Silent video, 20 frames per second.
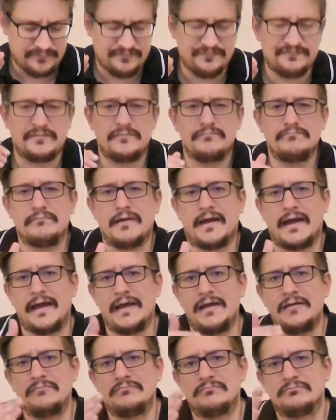For
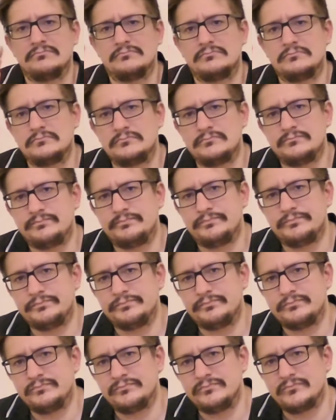me,
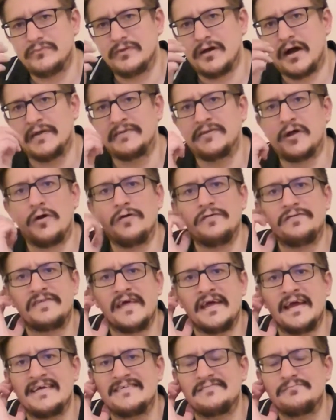I don't
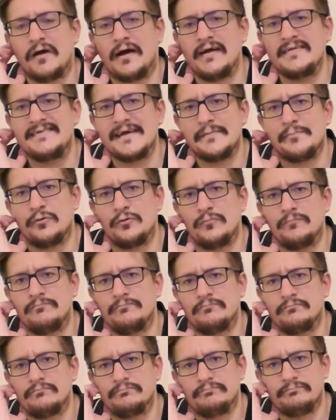think it's my tipple.
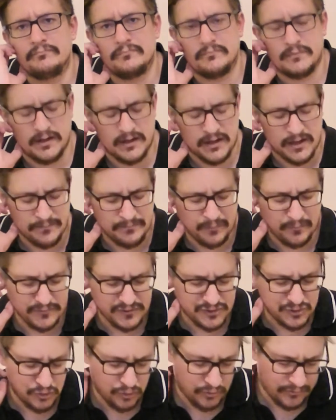I'm not
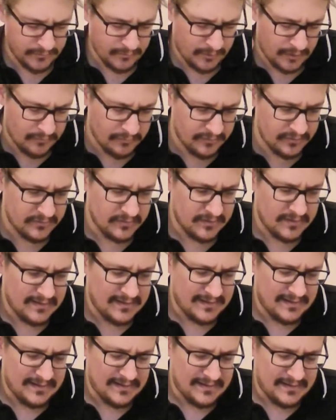sure at the moment.
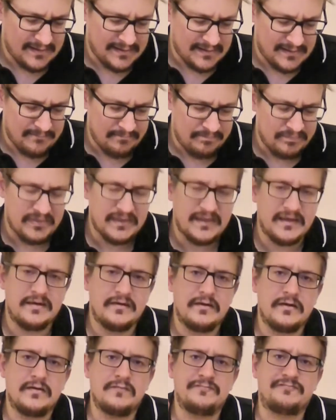
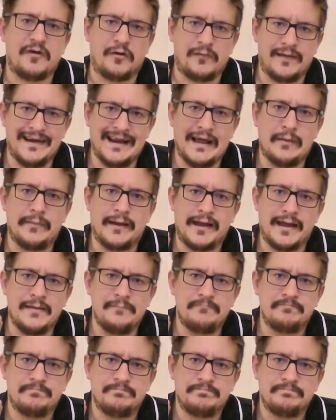Very lemony,
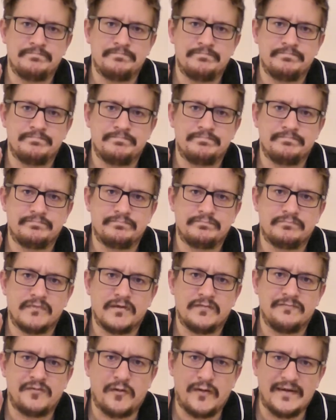
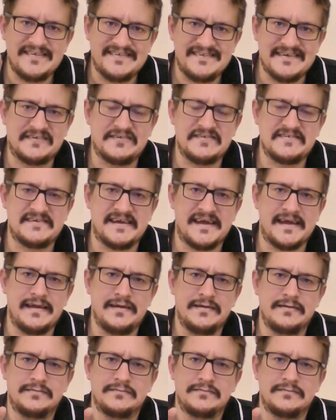very citrusy,